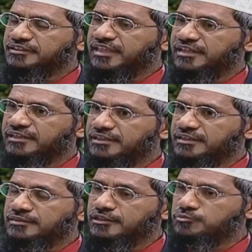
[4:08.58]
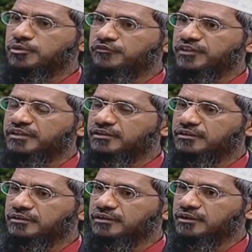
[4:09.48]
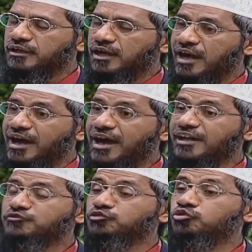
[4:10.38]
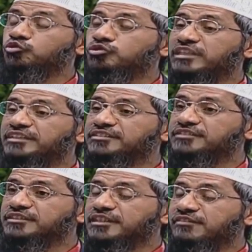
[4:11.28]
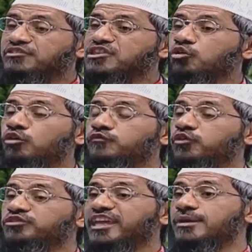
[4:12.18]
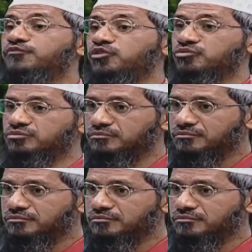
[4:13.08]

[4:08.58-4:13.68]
that this prophet asks you to do things which are good for you, tayyib for you.